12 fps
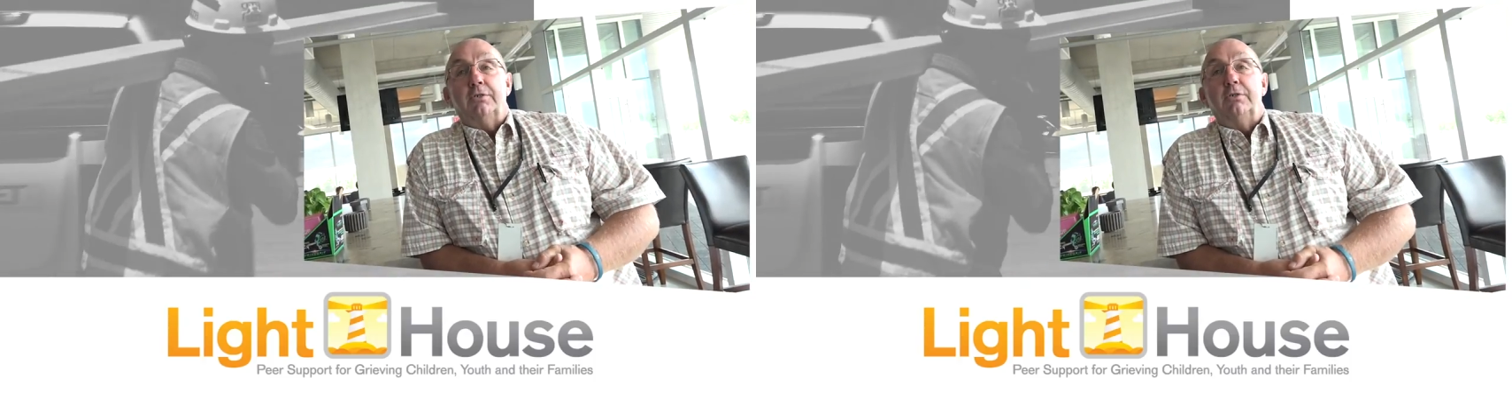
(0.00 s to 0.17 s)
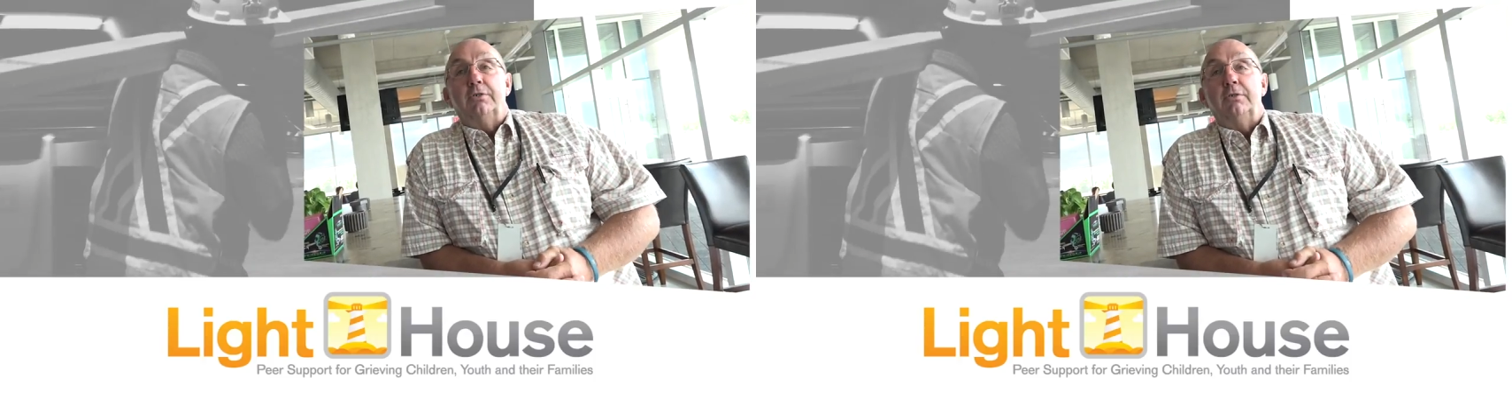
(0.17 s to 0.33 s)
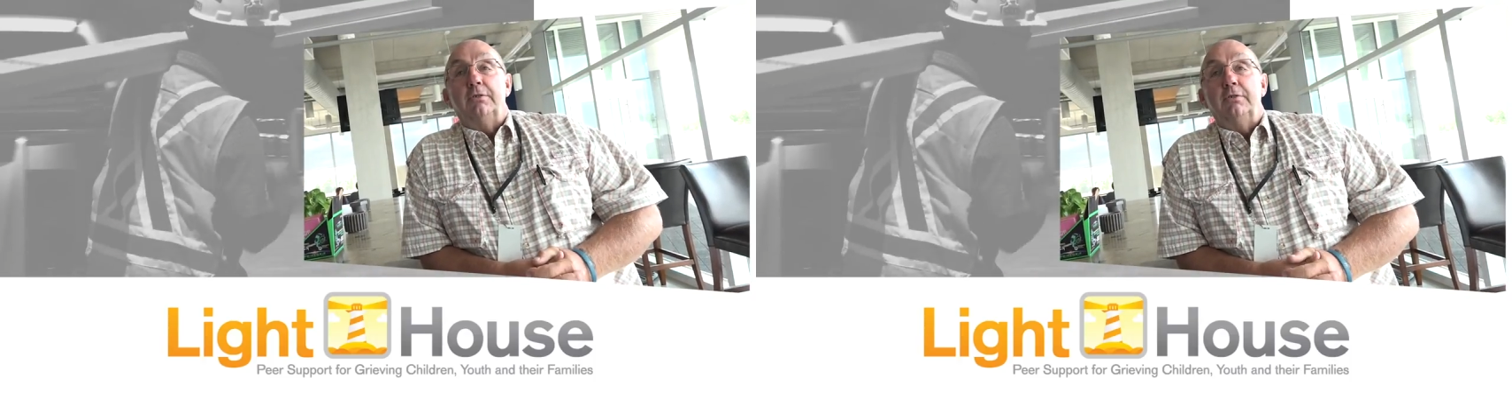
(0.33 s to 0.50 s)

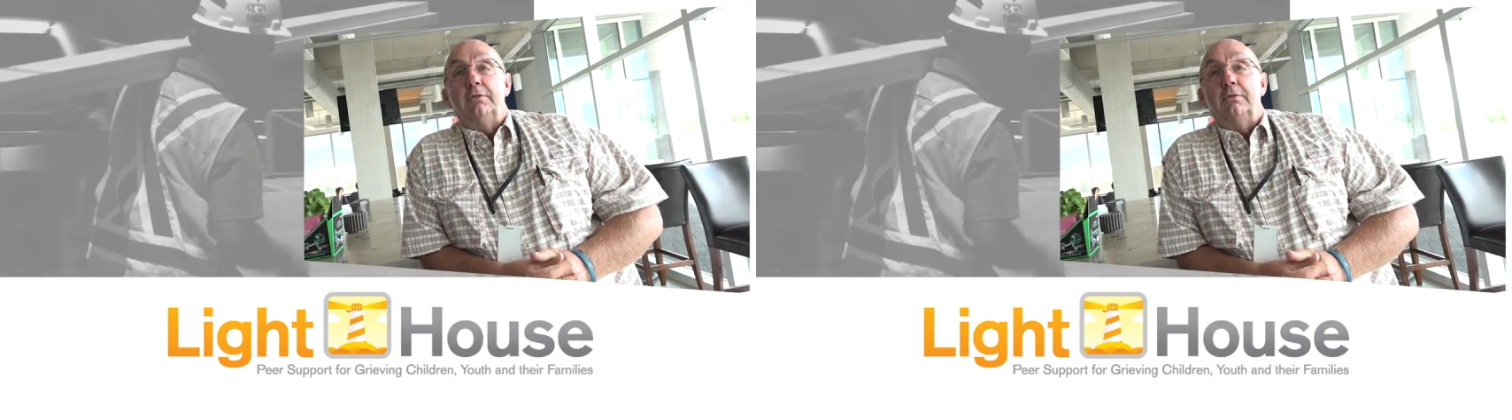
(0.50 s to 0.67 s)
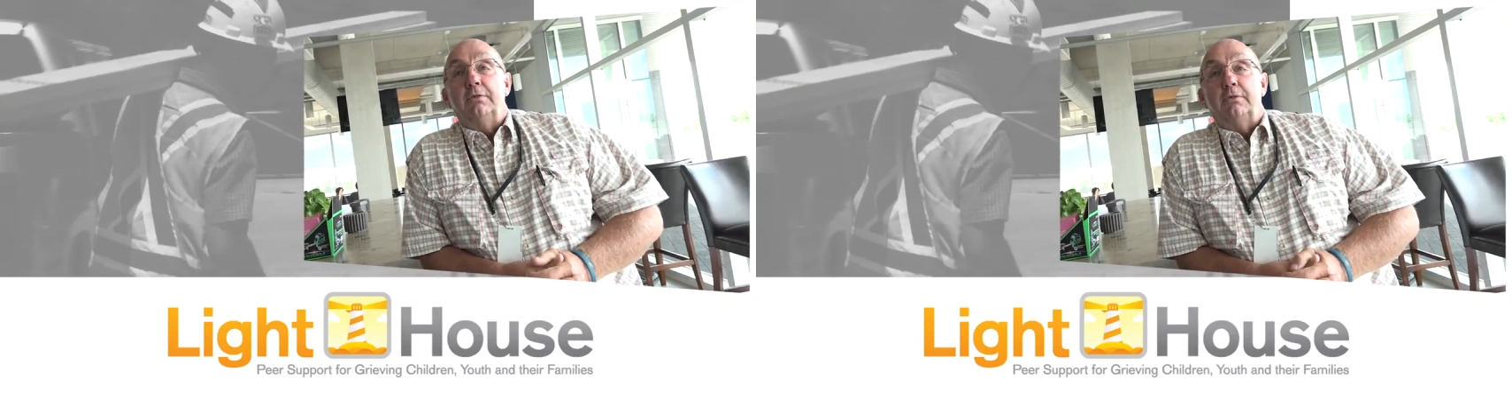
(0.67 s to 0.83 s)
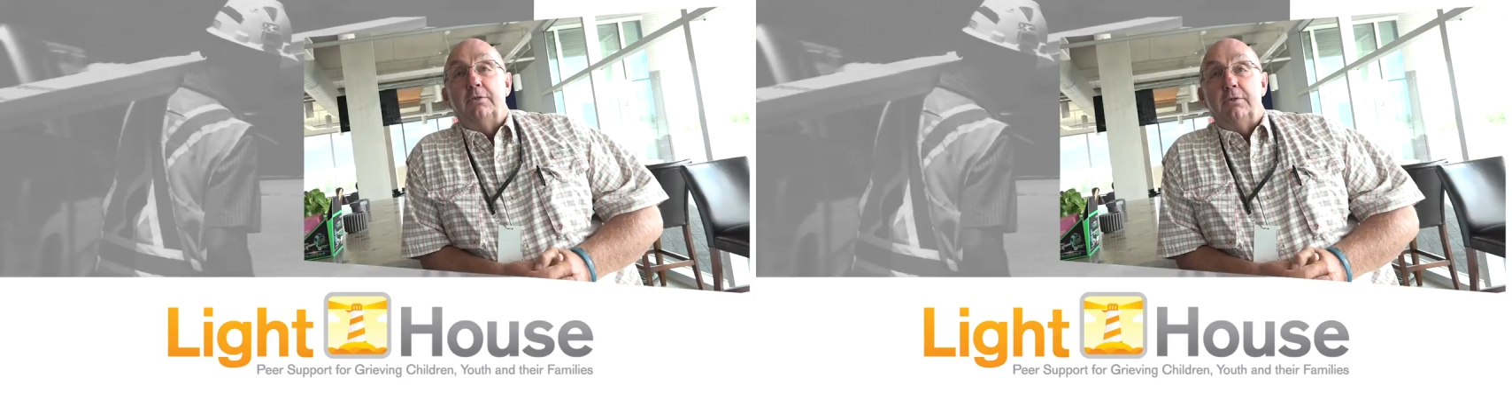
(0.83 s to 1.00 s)

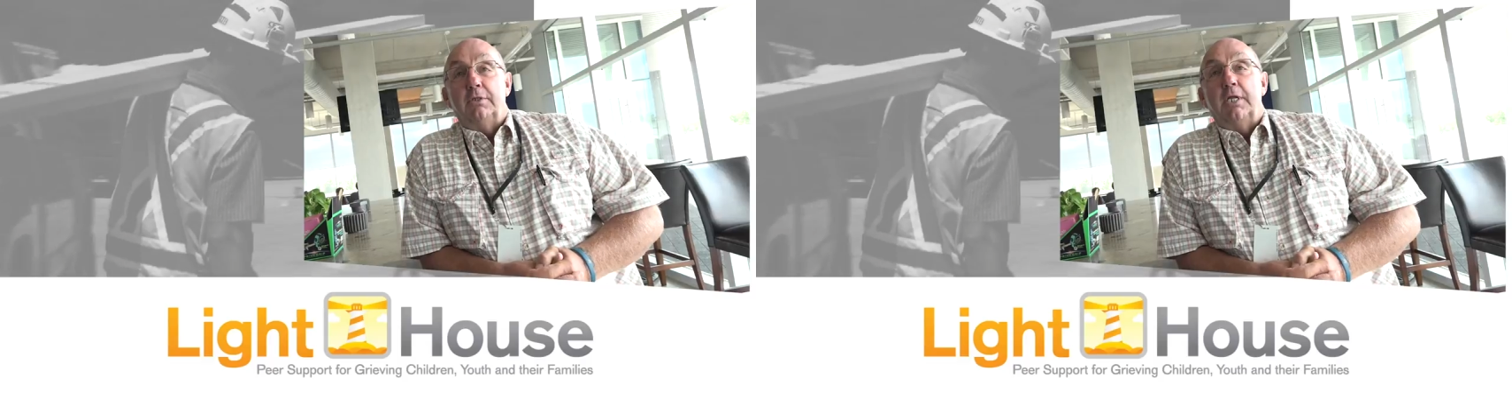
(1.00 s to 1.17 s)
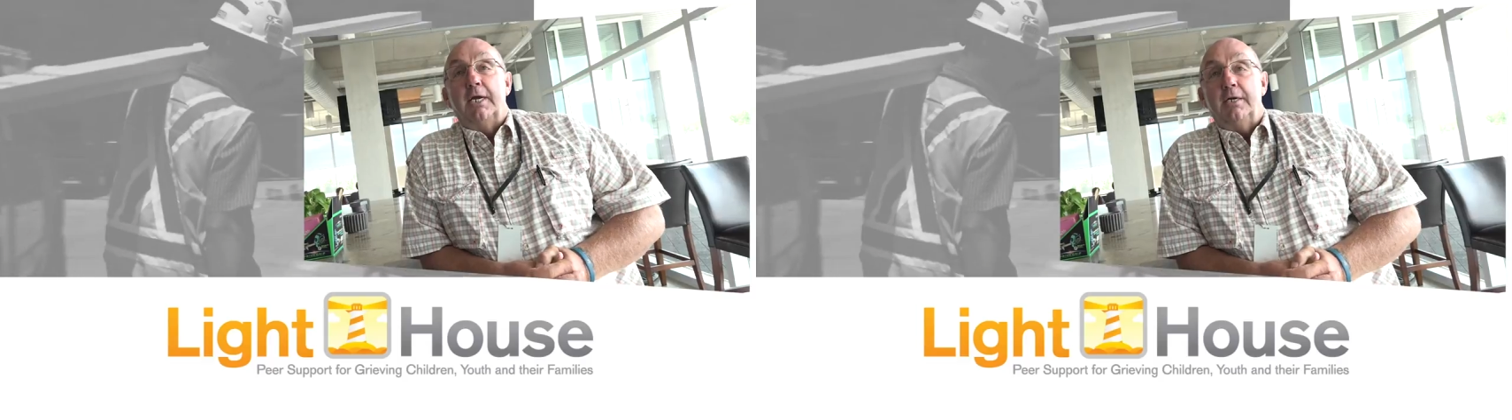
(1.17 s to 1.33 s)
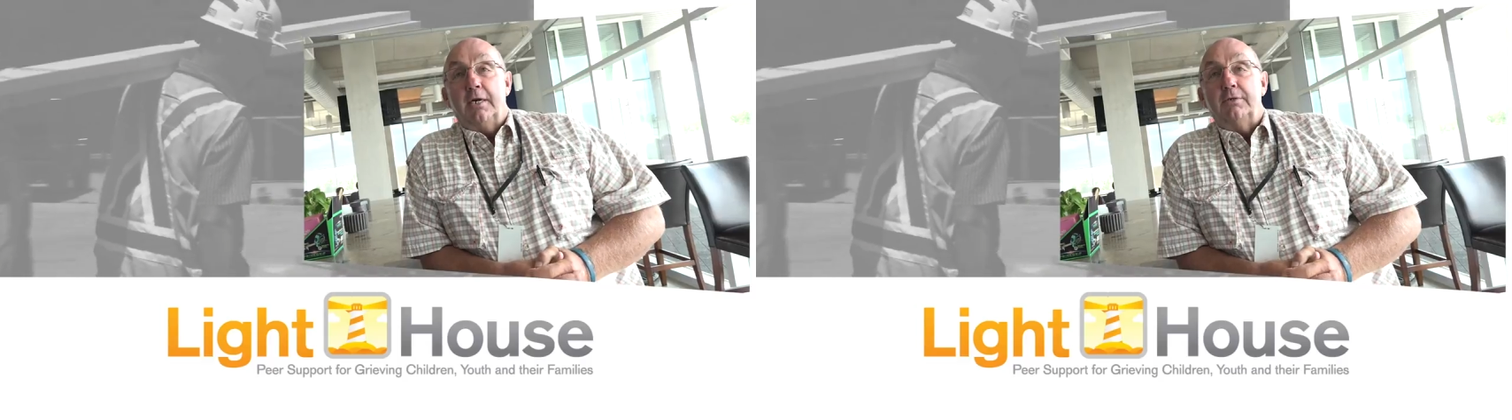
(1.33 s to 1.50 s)
to
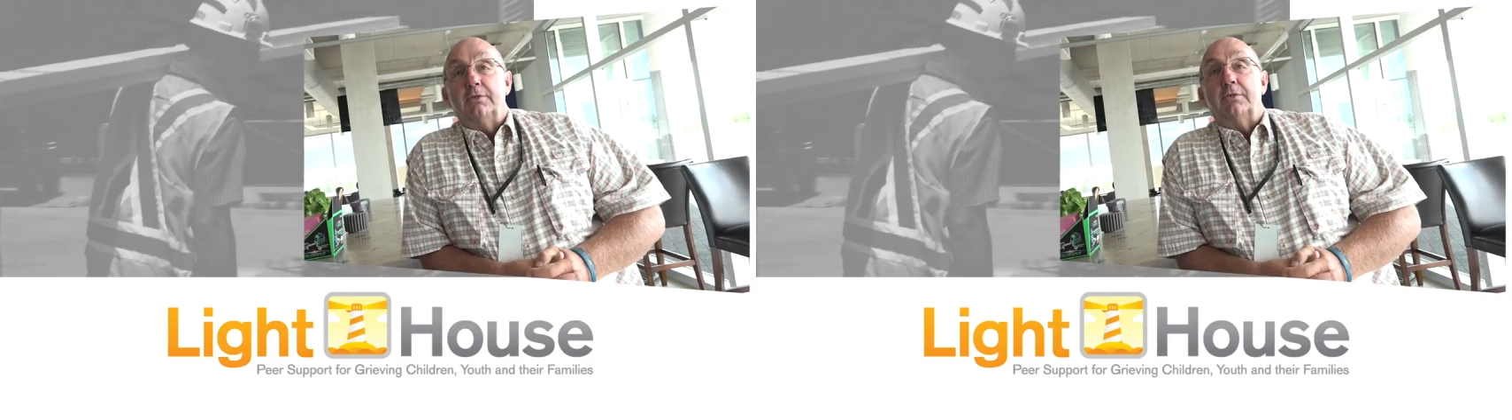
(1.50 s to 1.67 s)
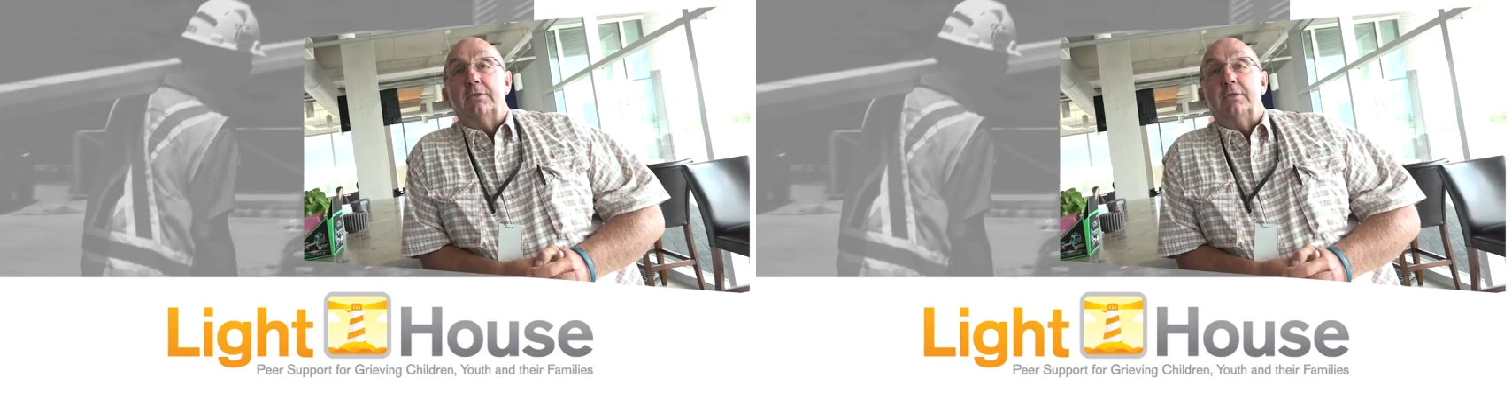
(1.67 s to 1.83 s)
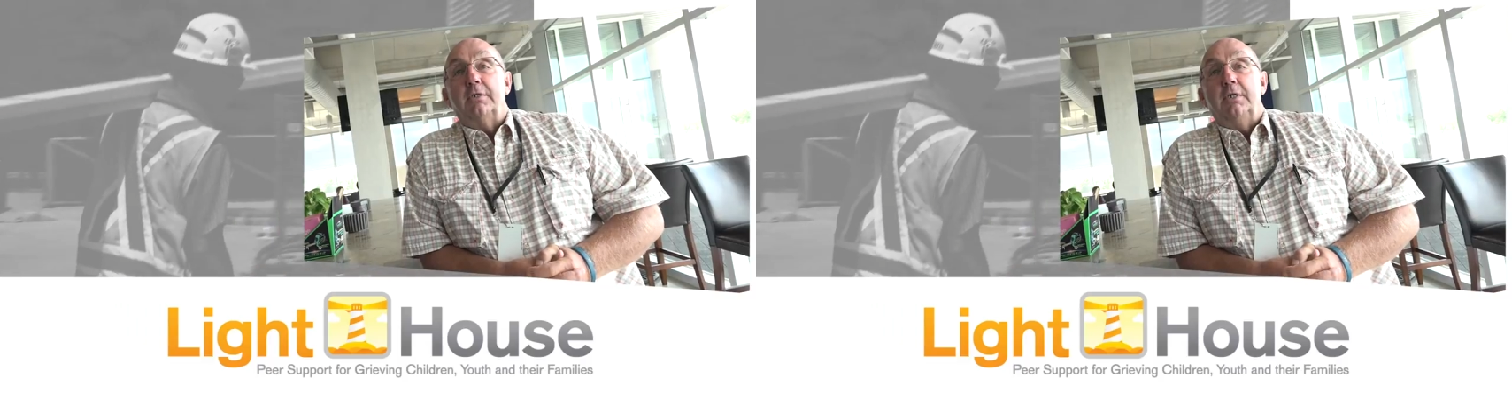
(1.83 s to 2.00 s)

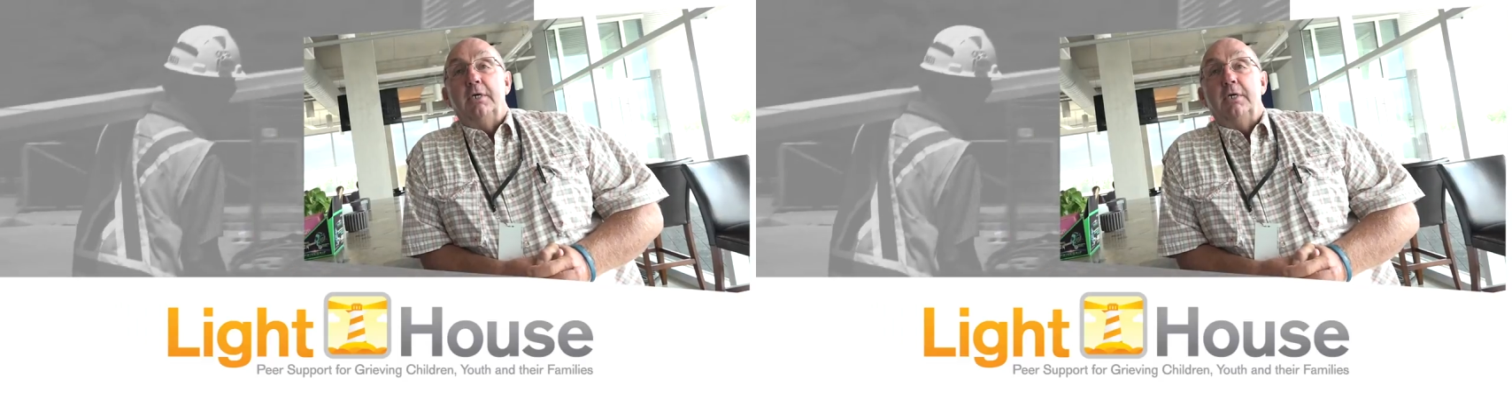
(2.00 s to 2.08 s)
Lighthouse.